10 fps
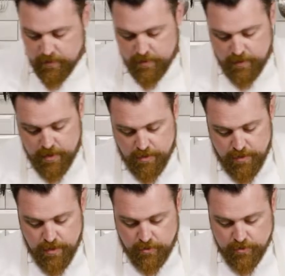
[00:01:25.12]
And now
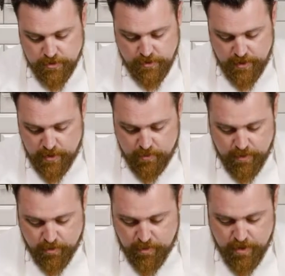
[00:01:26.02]
the egg will just glide
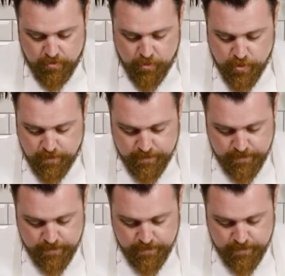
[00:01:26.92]
around the pan for you.